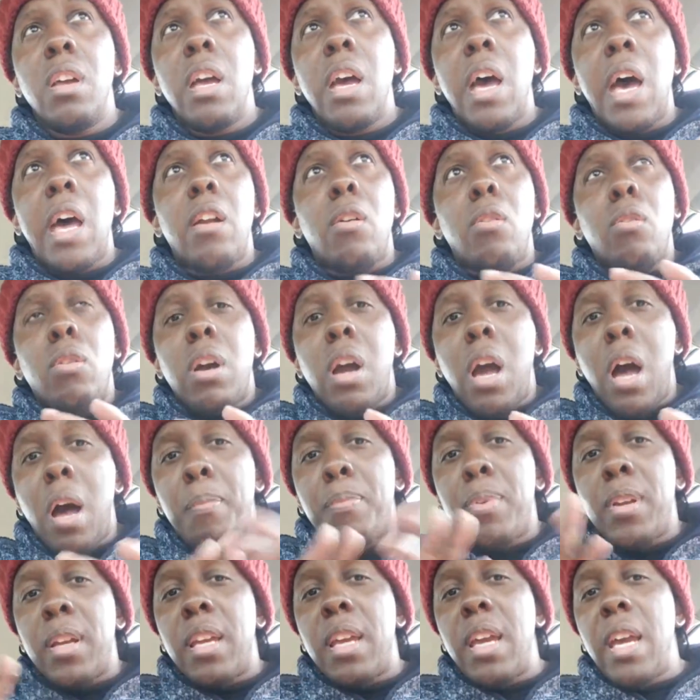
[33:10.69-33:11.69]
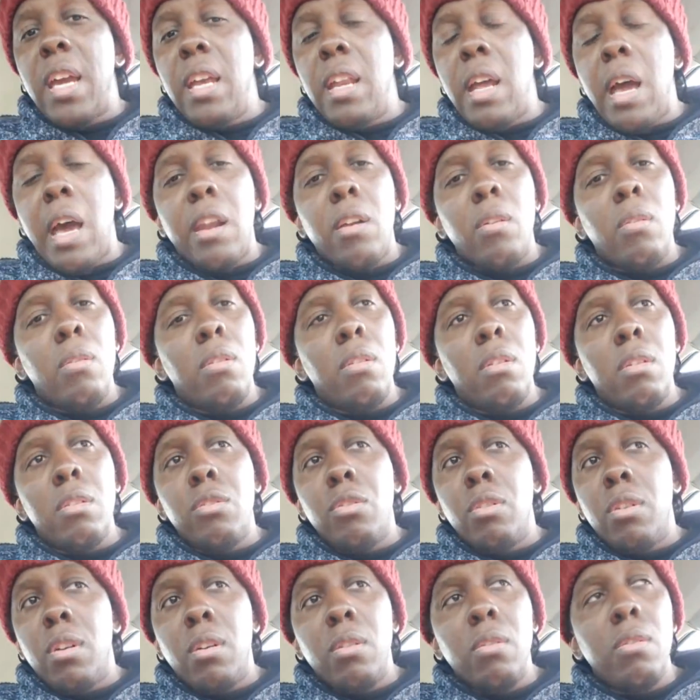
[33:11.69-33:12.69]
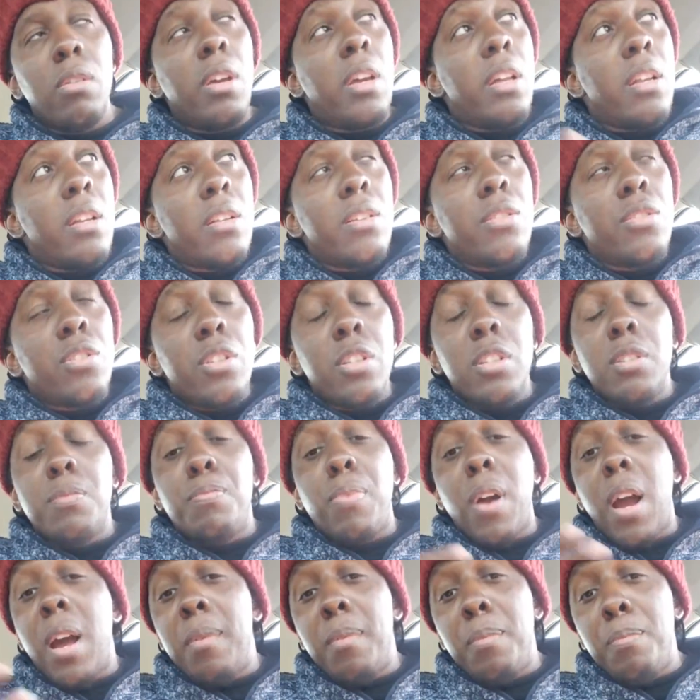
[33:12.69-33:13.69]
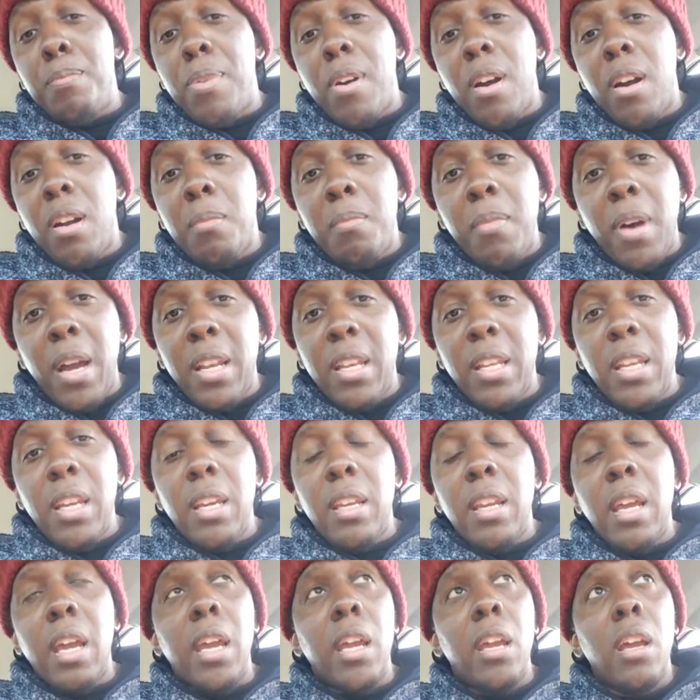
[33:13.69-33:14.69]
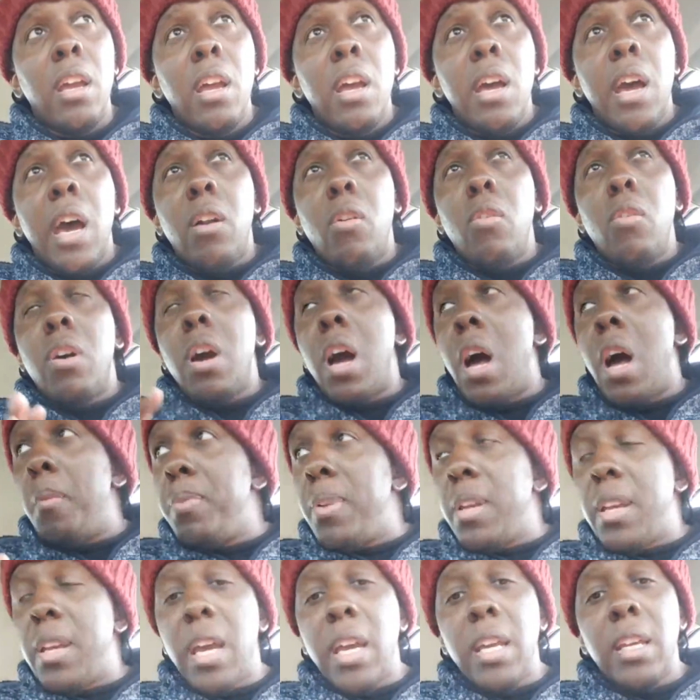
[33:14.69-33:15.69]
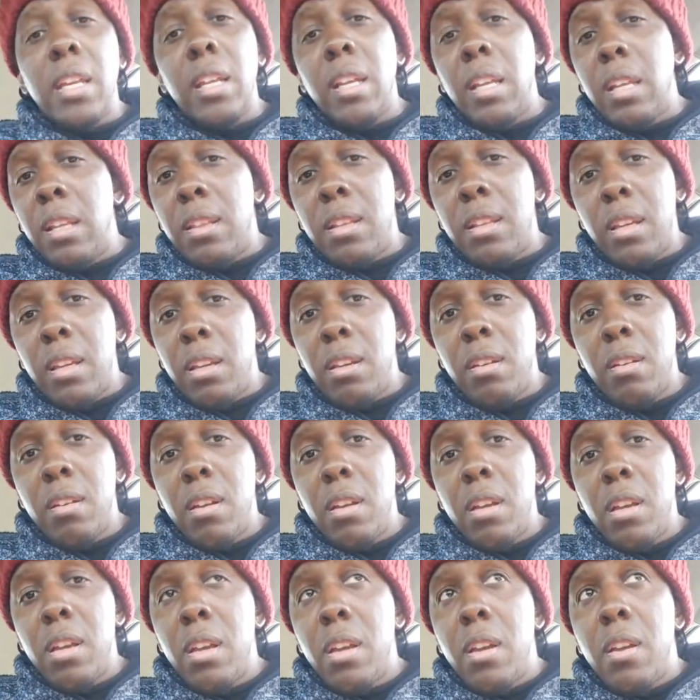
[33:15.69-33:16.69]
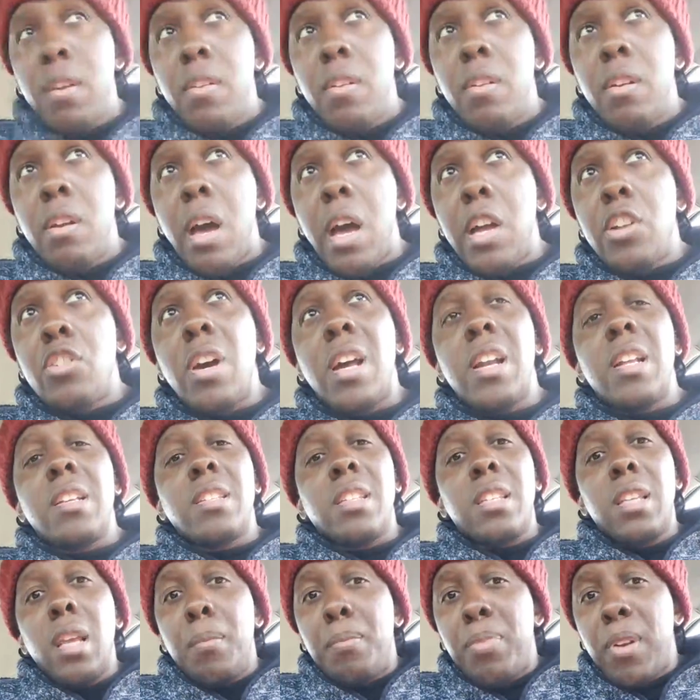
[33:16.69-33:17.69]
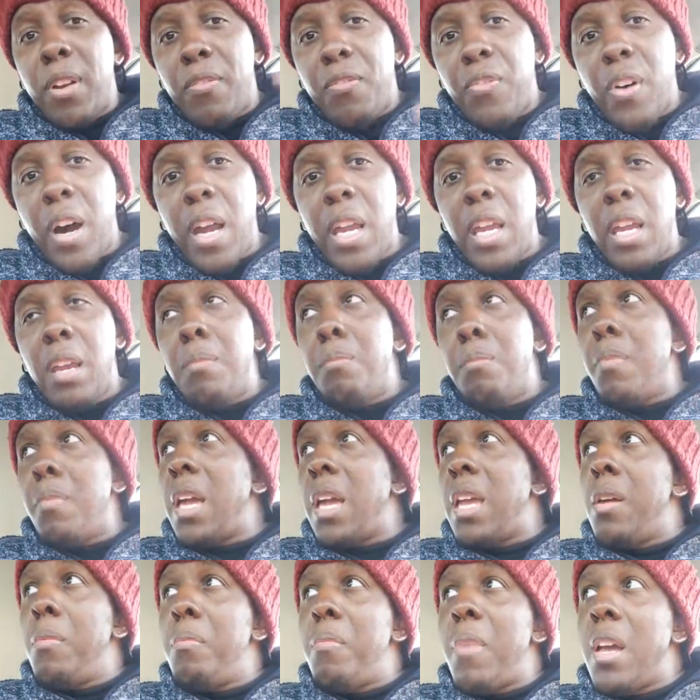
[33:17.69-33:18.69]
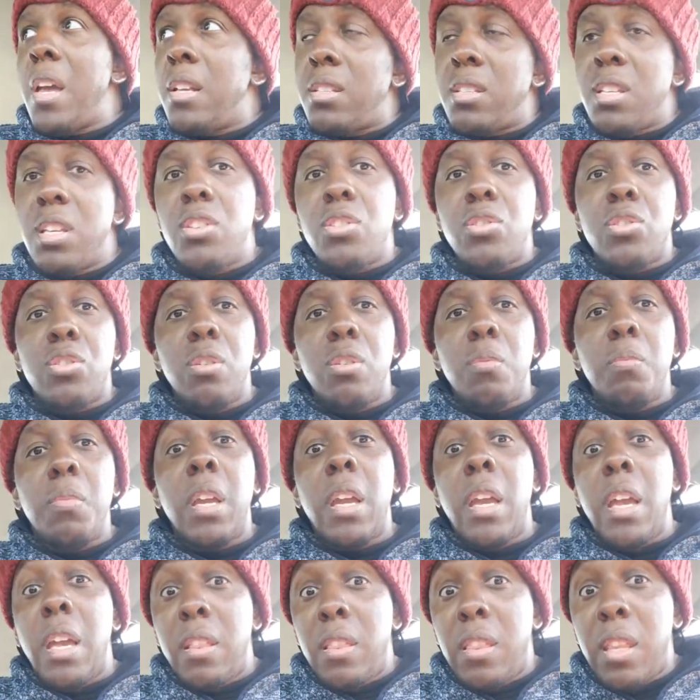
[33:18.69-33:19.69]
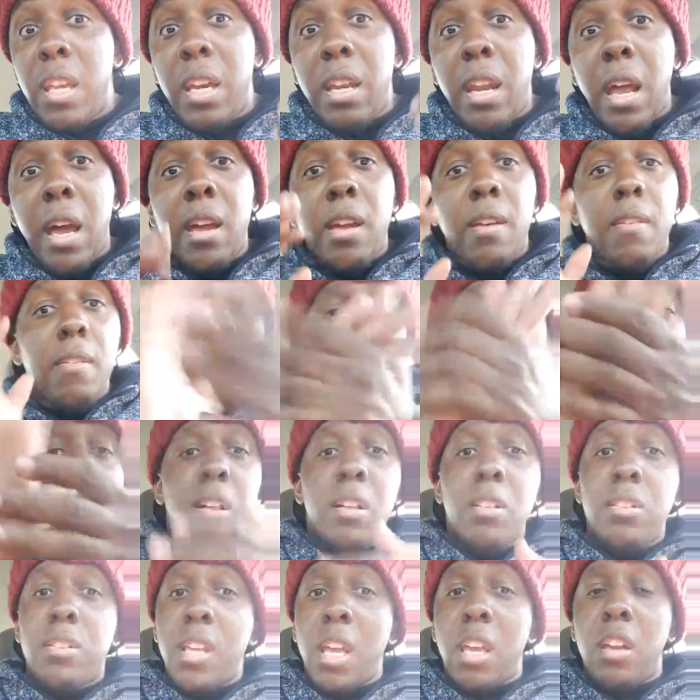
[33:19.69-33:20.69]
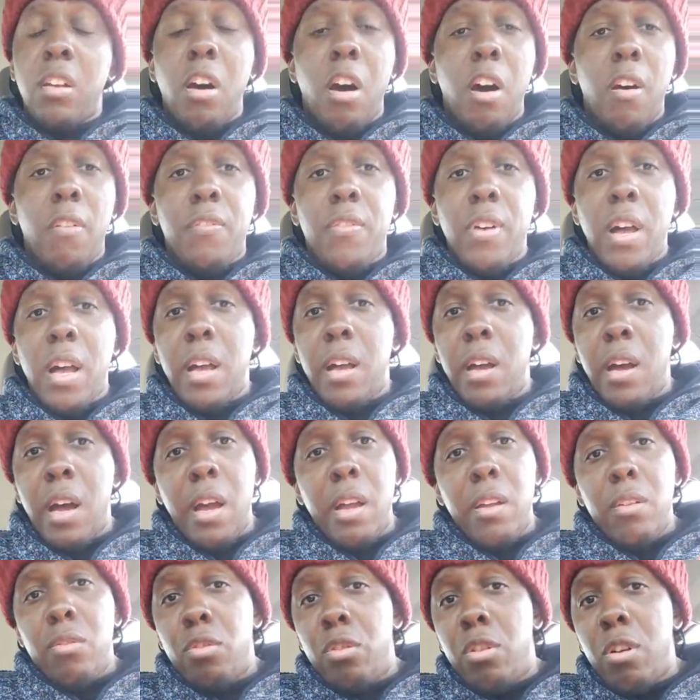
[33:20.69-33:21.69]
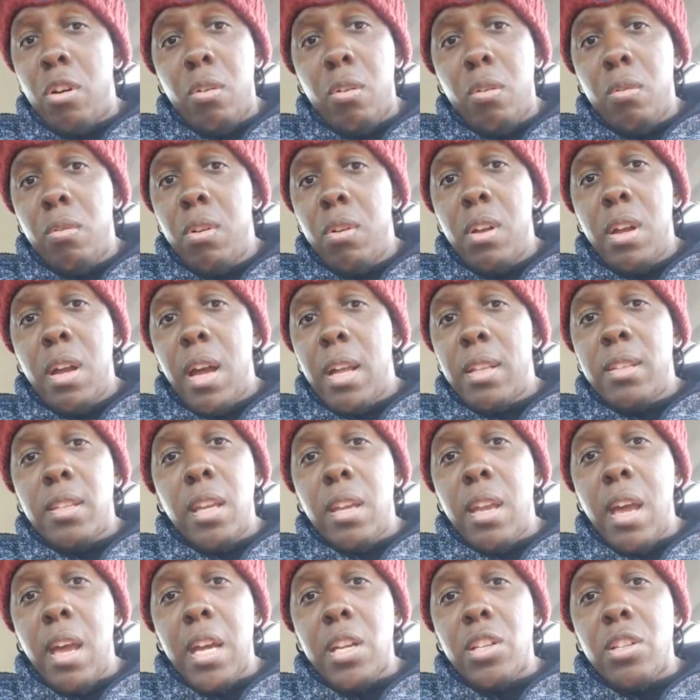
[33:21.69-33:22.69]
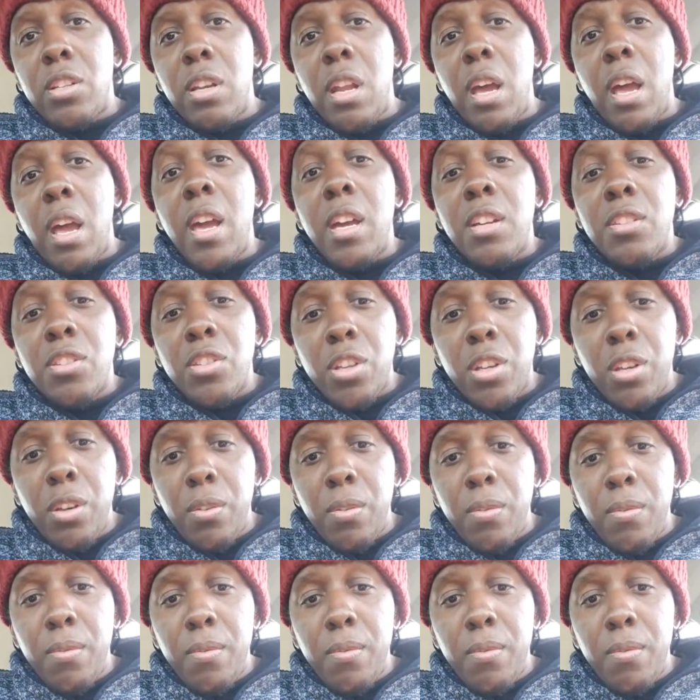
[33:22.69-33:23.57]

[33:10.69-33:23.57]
I don't complicate. I don't, and it's just probably part of my DNA. I don't complicate anything. I try to simplify it, make it make sense to me, and then I take off. I take action. I execute.